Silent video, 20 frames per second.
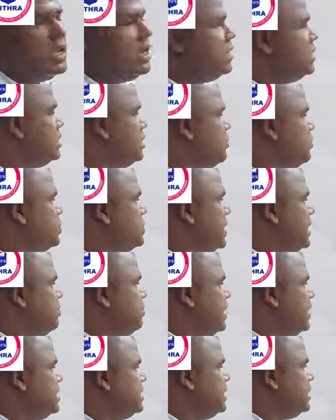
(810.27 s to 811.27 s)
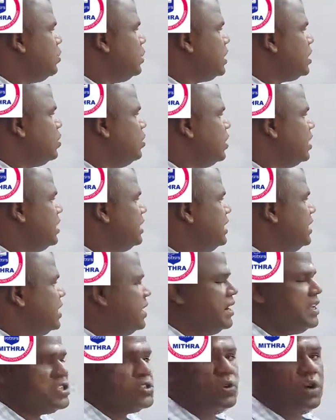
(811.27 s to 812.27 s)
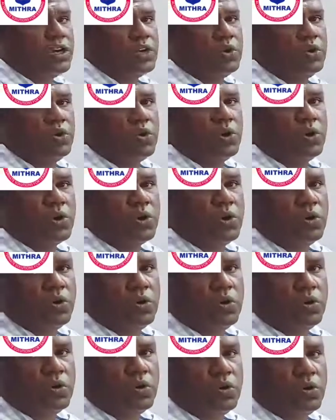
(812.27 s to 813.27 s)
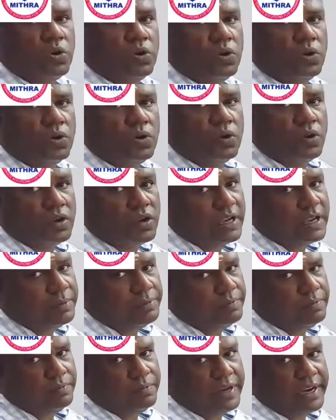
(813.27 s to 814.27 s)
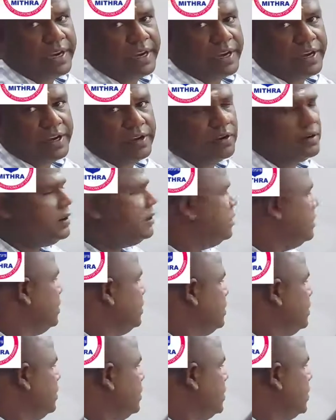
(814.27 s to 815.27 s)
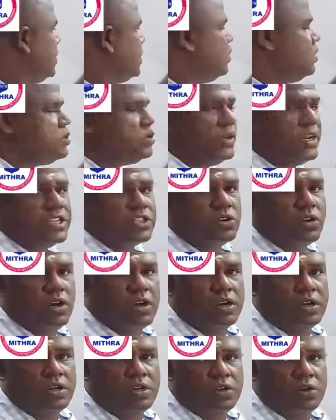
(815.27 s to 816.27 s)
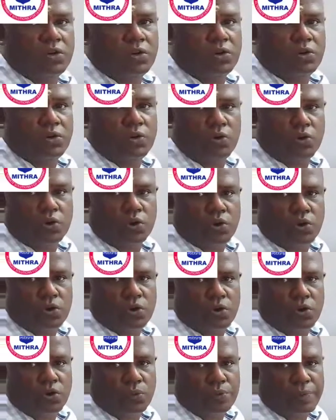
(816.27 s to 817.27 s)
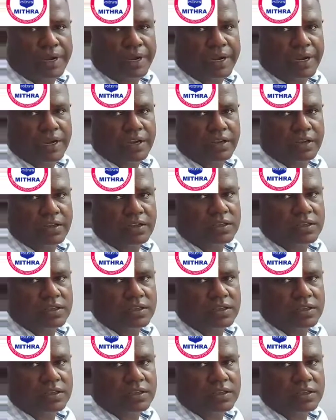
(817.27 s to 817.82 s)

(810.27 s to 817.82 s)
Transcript: Suppose I am placing one chlorine here, it is called 2 chloropentane. Here also it is called 2 chloropentane.